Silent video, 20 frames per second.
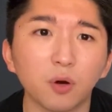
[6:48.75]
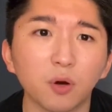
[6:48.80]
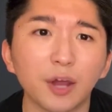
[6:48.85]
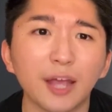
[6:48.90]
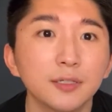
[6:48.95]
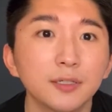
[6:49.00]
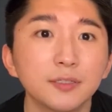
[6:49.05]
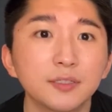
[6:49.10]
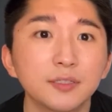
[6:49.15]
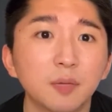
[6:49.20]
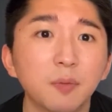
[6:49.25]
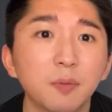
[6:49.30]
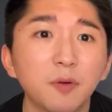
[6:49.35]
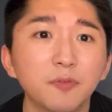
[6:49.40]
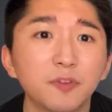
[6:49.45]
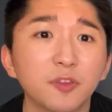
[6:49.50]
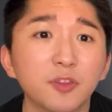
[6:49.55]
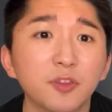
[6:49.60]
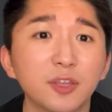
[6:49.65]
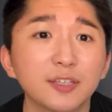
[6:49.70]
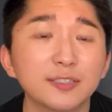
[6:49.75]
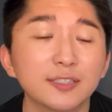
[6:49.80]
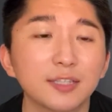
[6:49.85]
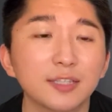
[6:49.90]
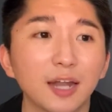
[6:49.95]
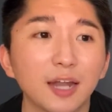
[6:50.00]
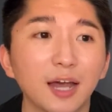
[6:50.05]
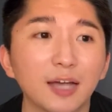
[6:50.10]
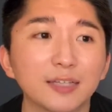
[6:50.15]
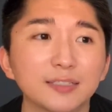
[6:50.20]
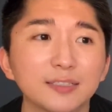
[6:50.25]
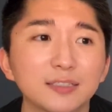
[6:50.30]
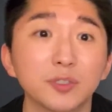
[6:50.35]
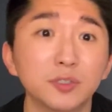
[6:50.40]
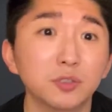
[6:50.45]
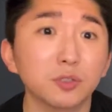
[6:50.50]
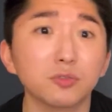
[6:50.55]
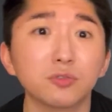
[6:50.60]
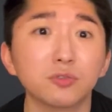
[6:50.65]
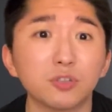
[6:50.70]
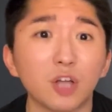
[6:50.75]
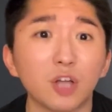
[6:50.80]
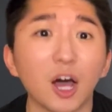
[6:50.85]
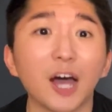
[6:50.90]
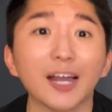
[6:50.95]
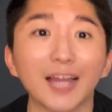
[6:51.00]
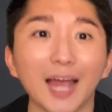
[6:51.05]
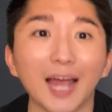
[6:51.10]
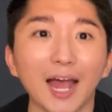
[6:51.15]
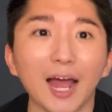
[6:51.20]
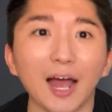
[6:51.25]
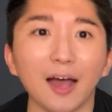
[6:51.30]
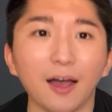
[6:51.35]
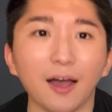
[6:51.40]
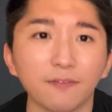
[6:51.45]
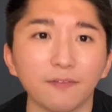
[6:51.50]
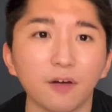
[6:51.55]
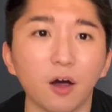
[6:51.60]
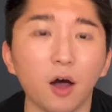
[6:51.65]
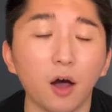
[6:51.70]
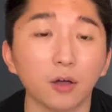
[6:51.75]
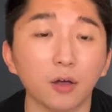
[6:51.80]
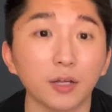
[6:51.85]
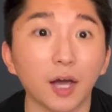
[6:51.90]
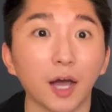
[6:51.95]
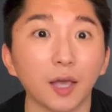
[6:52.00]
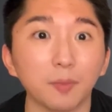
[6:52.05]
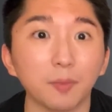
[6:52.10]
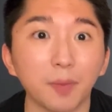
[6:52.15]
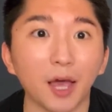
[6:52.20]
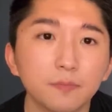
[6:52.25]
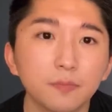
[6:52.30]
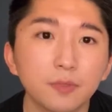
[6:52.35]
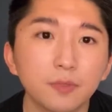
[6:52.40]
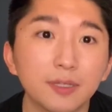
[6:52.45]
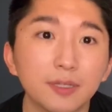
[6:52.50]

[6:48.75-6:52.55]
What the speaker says: and some of the things that I still do not have on iPad.